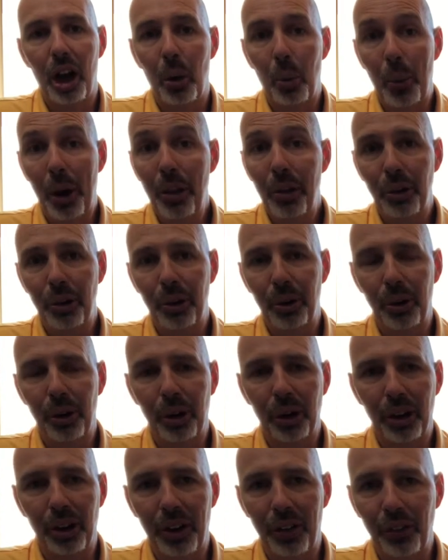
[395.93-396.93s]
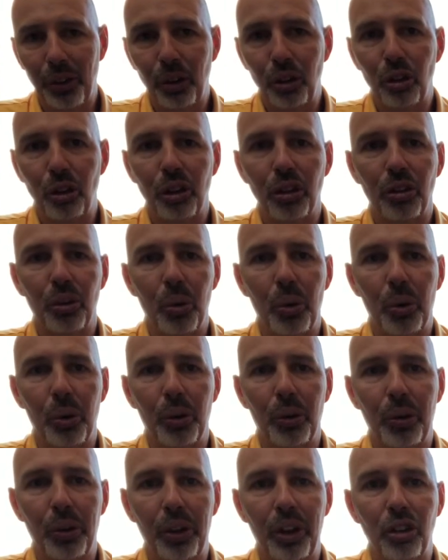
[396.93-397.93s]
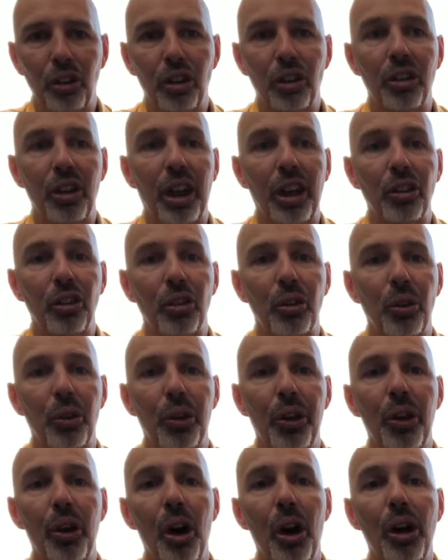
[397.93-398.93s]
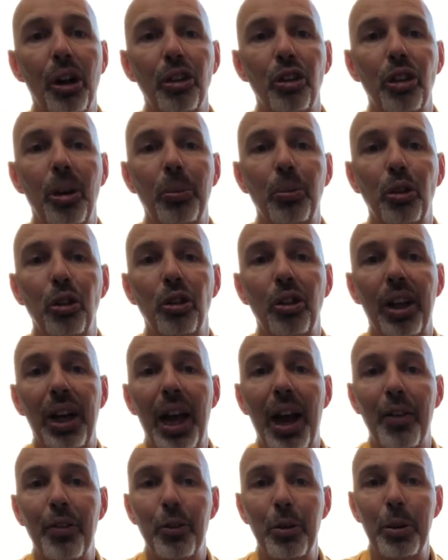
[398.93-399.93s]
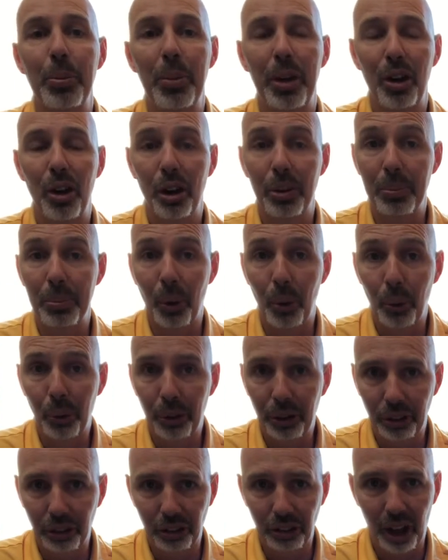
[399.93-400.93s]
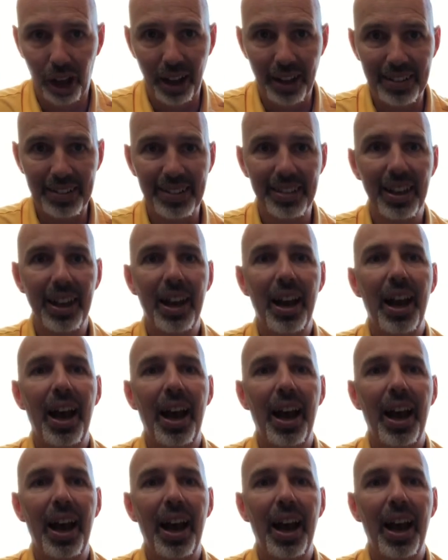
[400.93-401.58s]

whether you're an evolutionist or a creationist, and so there are assumptions that have to be made on both sides,